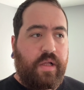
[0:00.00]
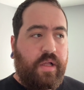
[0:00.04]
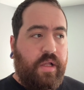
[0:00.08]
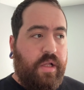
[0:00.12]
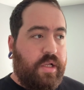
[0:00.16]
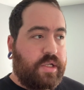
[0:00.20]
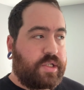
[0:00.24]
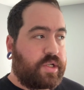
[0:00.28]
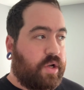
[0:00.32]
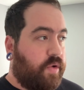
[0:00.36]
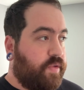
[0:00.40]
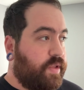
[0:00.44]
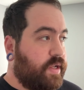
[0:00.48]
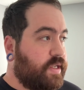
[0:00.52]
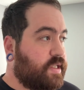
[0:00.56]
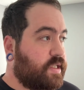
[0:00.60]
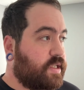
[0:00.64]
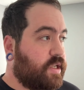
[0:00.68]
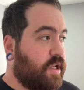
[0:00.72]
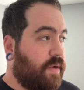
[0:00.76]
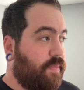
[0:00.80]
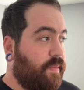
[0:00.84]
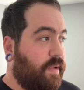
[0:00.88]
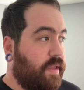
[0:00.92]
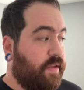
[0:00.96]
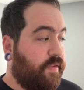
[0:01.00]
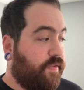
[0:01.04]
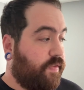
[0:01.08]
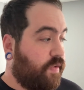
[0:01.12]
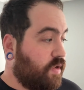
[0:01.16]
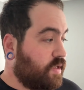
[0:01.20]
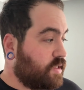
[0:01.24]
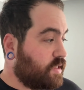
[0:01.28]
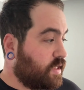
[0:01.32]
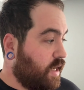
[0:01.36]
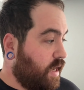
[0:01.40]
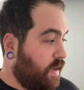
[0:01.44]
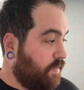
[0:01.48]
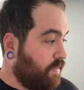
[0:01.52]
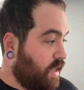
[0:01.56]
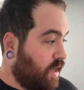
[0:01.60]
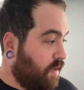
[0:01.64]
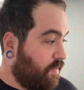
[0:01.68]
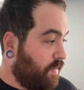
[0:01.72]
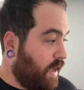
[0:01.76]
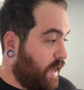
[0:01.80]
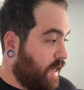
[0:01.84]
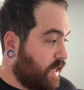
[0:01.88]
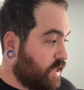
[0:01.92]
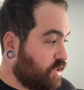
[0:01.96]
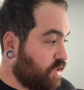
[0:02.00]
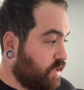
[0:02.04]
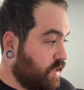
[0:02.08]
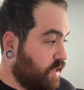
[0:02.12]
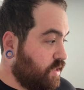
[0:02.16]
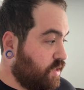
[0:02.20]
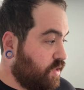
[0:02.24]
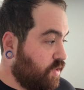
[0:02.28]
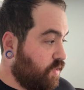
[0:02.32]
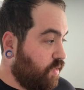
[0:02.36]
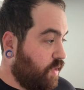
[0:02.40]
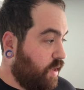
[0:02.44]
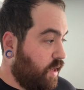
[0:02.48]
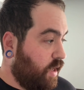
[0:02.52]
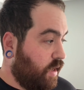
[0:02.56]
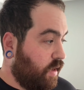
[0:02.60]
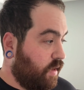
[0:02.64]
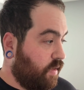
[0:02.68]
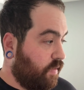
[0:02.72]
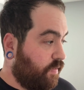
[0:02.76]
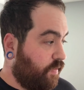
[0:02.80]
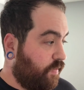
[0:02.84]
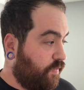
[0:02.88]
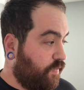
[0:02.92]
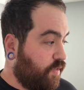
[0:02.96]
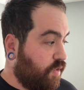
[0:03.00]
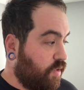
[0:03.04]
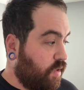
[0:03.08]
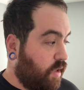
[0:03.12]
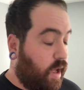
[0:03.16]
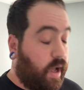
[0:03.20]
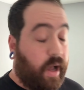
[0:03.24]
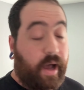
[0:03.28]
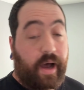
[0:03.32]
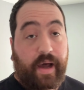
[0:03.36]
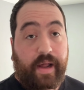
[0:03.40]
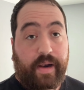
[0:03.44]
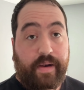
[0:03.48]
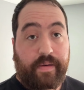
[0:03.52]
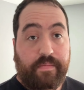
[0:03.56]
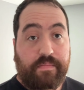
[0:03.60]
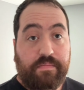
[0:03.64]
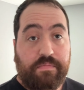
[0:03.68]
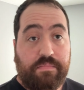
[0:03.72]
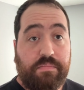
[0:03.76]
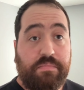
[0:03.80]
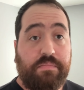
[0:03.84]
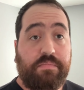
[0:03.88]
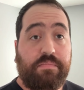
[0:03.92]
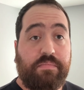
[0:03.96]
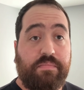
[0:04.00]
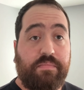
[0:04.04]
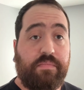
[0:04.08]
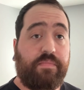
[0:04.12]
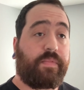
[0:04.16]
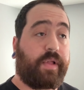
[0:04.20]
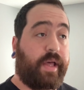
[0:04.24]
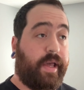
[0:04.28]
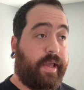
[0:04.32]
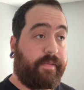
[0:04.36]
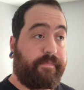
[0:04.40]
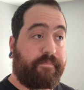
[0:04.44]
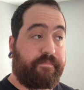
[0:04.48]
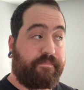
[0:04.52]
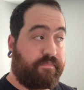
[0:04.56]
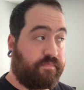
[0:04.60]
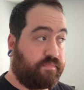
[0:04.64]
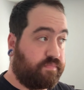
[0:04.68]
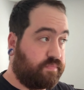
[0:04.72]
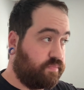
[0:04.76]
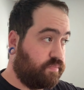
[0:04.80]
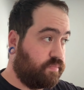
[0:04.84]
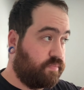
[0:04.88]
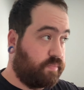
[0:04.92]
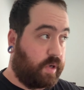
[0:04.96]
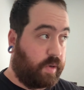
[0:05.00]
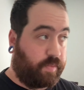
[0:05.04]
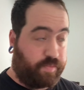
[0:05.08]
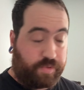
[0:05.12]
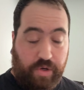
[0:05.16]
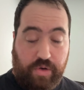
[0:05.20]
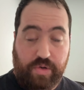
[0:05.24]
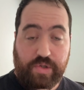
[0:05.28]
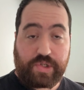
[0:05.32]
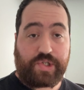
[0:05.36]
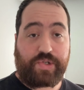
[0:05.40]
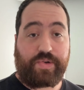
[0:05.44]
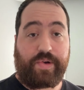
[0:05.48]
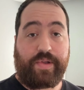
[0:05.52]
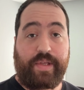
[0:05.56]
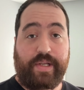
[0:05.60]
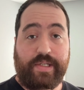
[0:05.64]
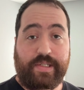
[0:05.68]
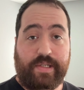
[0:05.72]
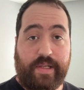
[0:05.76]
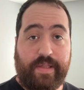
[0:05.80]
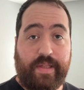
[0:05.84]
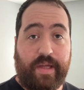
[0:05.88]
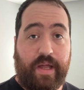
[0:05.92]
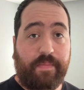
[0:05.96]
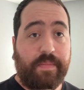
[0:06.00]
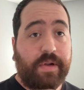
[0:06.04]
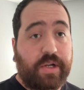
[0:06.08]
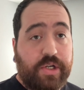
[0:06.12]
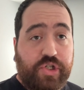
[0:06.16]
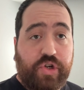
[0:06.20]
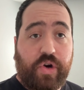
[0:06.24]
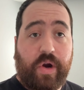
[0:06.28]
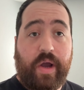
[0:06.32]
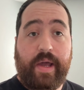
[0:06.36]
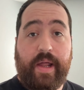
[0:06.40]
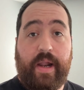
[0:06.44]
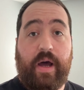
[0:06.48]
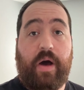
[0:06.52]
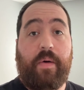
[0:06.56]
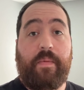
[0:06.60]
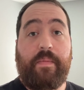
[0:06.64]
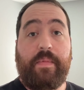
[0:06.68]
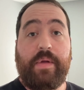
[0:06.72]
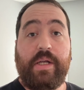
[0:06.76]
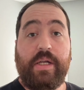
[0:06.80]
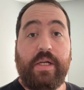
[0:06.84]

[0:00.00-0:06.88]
So this is gonna be the first time that I'm actually doing full on like upholstery, things like that. I'm gonna try it out.